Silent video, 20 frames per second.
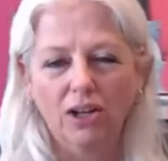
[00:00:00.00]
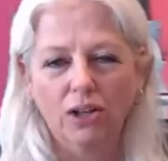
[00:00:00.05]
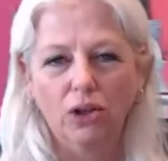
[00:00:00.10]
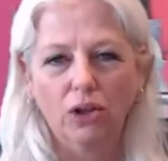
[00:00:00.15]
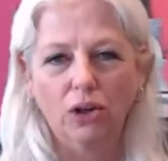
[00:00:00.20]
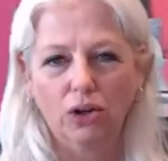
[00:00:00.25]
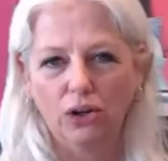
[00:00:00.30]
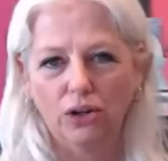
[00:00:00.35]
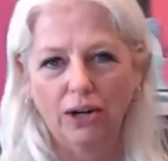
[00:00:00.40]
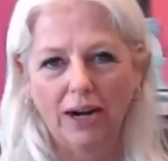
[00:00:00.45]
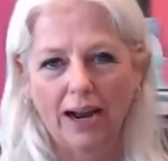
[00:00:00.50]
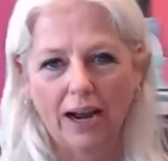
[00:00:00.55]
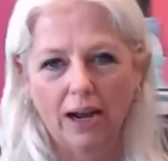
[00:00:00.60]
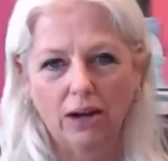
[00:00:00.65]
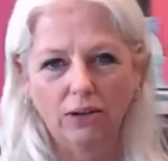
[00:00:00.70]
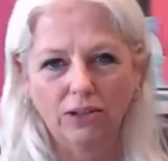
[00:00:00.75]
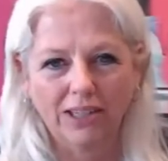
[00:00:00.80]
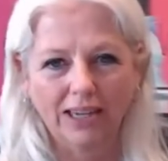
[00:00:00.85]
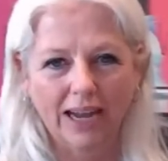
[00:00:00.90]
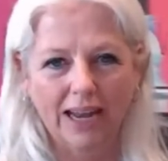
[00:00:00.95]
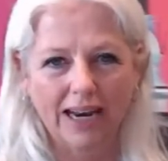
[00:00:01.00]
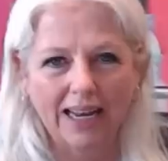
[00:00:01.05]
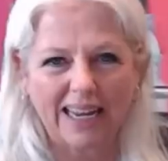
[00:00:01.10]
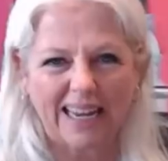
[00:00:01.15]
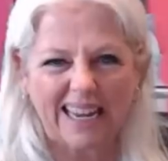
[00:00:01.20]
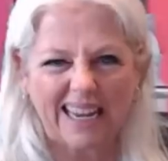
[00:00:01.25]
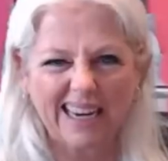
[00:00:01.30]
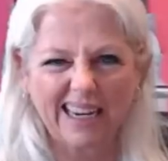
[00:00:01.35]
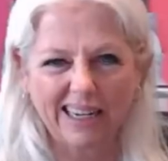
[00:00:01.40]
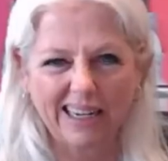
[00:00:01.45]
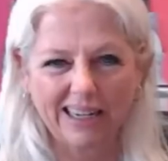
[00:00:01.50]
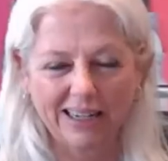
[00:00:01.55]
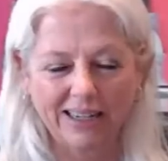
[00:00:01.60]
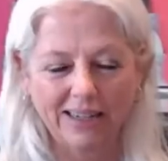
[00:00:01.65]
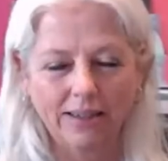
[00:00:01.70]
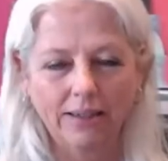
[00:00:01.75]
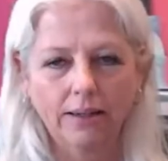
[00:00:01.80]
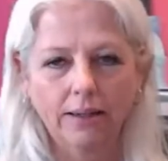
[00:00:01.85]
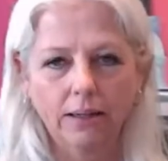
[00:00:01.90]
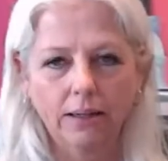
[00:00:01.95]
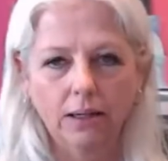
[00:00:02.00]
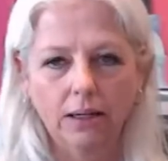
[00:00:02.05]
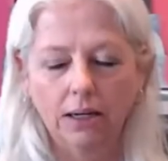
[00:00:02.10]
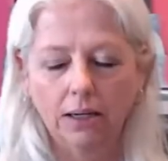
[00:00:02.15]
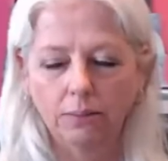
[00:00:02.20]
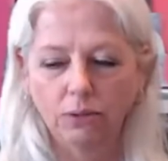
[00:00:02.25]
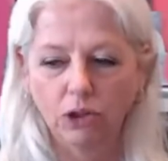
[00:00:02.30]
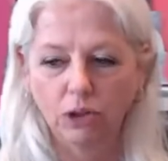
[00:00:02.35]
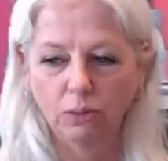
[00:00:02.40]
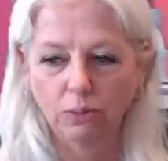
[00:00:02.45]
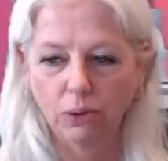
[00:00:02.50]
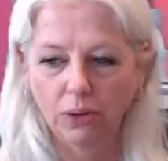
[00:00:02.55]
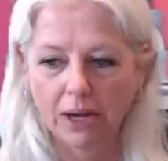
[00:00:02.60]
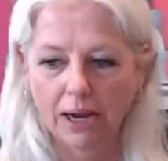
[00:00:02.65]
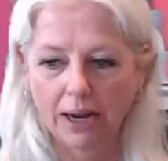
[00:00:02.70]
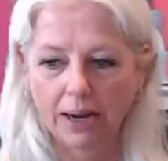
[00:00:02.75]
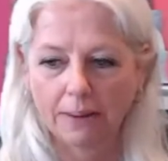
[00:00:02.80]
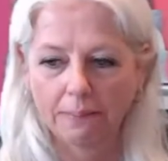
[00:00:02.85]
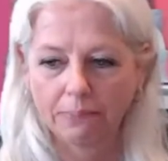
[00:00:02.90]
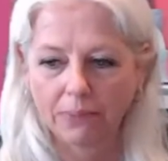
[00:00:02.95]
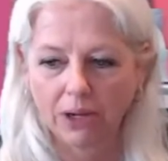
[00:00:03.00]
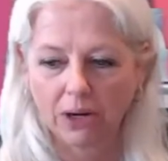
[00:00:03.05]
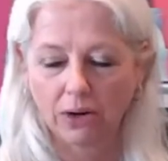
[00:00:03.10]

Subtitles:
learn how to kind of get in to boot camp,